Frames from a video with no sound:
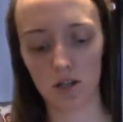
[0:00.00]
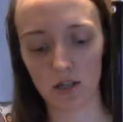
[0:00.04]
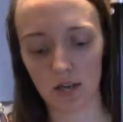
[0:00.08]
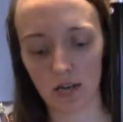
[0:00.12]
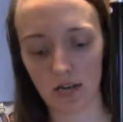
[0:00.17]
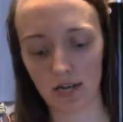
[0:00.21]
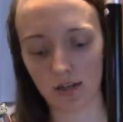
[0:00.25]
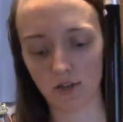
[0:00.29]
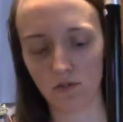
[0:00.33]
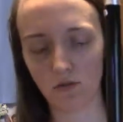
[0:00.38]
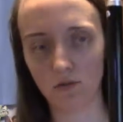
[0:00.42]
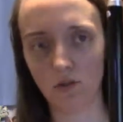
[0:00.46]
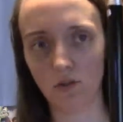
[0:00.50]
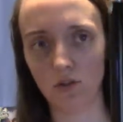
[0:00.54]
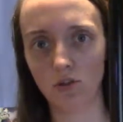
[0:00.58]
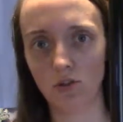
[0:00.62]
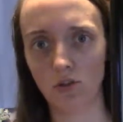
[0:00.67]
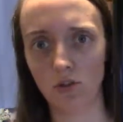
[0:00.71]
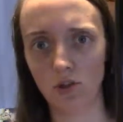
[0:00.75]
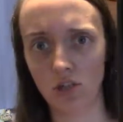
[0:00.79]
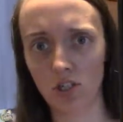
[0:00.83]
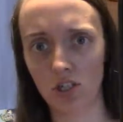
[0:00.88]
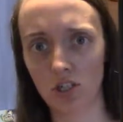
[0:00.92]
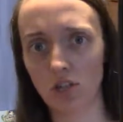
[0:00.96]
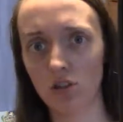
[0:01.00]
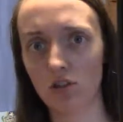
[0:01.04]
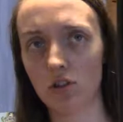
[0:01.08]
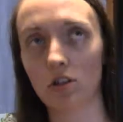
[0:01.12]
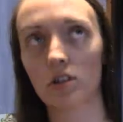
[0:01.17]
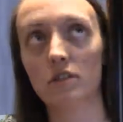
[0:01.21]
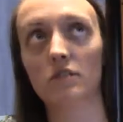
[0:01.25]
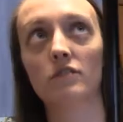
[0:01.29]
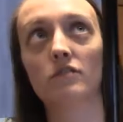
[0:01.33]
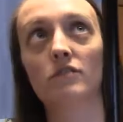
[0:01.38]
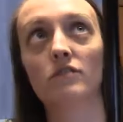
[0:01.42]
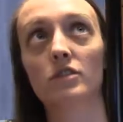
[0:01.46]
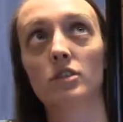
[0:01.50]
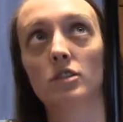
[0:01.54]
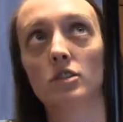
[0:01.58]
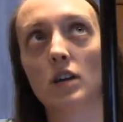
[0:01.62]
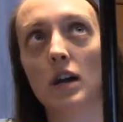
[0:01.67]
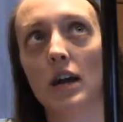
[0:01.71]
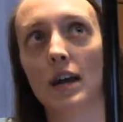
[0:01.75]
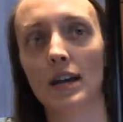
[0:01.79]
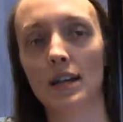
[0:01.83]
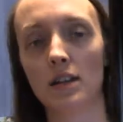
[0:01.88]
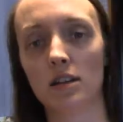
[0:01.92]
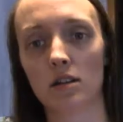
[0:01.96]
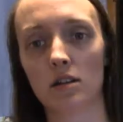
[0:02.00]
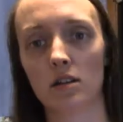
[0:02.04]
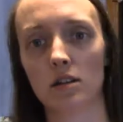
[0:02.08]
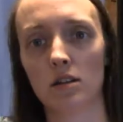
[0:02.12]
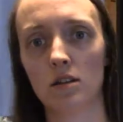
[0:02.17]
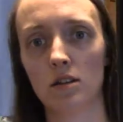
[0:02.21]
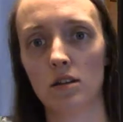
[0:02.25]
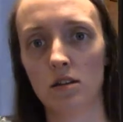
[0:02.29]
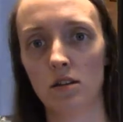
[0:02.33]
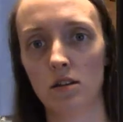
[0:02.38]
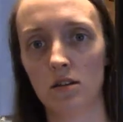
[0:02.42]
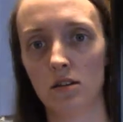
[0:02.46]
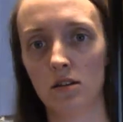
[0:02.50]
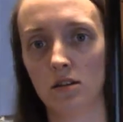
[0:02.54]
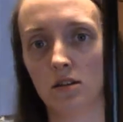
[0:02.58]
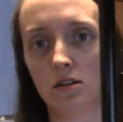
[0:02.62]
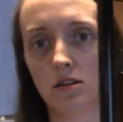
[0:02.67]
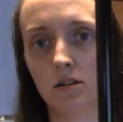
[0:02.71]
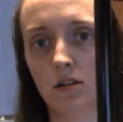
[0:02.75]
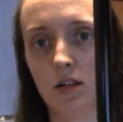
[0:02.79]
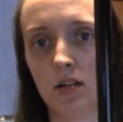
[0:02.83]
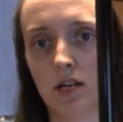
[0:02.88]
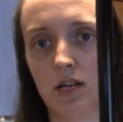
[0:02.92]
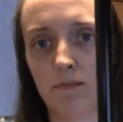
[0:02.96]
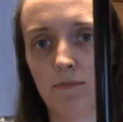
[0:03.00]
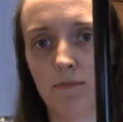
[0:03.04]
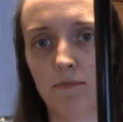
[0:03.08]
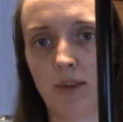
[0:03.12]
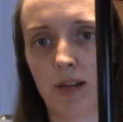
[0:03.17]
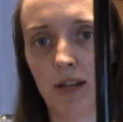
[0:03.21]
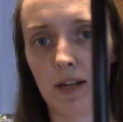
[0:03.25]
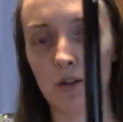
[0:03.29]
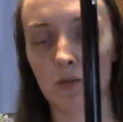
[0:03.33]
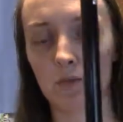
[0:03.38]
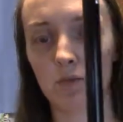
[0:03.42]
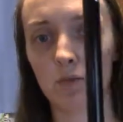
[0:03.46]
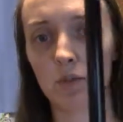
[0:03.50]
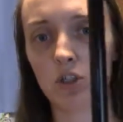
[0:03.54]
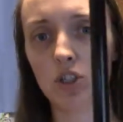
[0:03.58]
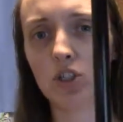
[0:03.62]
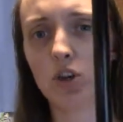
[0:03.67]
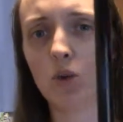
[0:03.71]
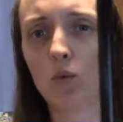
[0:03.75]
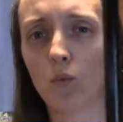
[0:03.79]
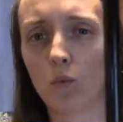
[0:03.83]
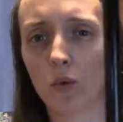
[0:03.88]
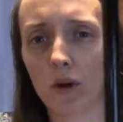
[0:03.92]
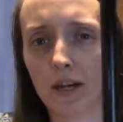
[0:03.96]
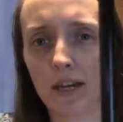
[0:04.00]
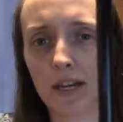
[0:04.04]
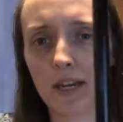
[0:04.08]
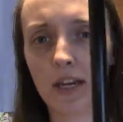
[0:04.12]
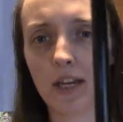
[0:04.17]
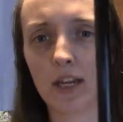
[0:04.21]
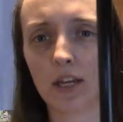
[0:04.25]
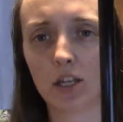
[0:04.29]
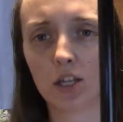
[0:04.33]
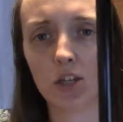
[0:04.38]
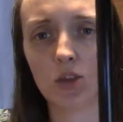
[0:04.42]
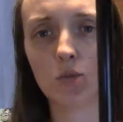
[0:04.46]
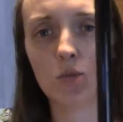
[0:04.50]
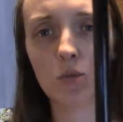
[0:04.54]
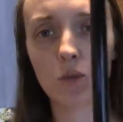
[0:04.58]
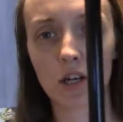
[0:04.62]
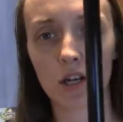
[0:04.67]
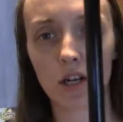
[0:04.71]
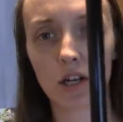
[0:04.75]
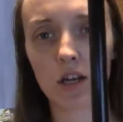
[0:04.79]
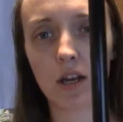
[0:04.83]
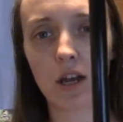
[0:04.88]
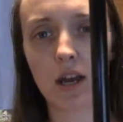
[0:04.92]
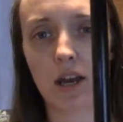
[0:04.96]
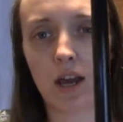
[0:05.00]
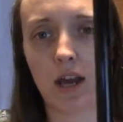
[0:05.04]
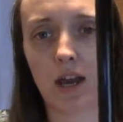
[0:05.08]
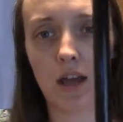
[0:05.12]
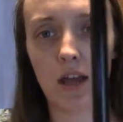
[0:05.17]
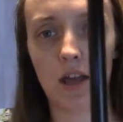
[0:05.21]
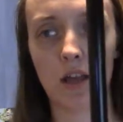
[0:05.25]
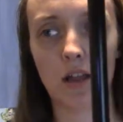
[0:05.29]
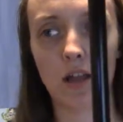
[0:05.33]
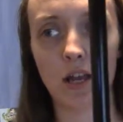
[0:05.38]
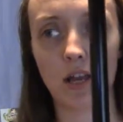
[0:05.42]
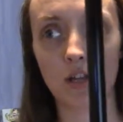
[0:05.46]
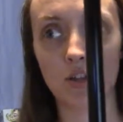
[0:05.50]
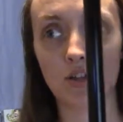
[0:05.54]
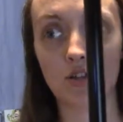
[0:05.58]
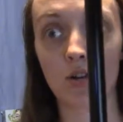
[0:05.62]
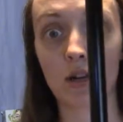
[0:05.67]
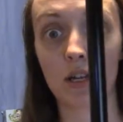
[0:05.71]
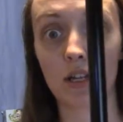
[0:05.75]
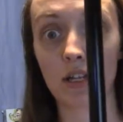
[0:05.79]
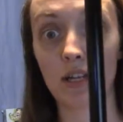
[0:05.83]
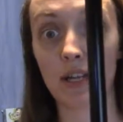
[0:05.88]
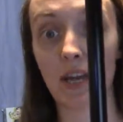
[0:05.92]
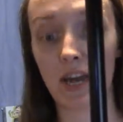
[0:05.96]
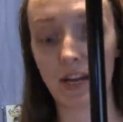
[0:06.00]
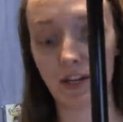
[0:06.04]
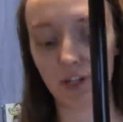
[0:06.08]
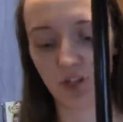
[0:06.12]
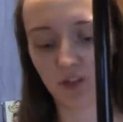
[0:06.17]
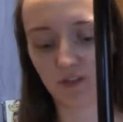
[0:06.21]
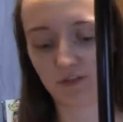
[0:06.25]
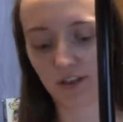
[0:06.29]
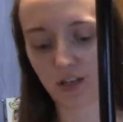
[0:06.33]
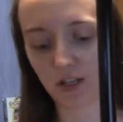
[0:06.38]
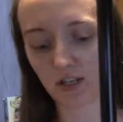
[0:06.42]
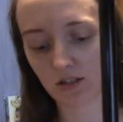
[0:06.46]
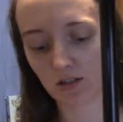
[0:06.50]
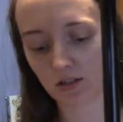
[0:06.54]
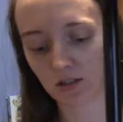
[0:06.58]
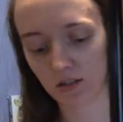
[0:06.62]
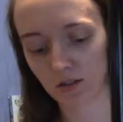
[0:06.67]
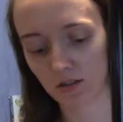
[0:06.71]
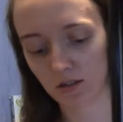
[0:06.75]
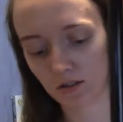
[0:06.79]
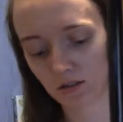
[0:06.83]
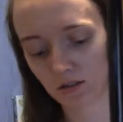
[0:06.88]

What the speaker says: I don't usually use it full height. You don't want it, you want it like directly at your face.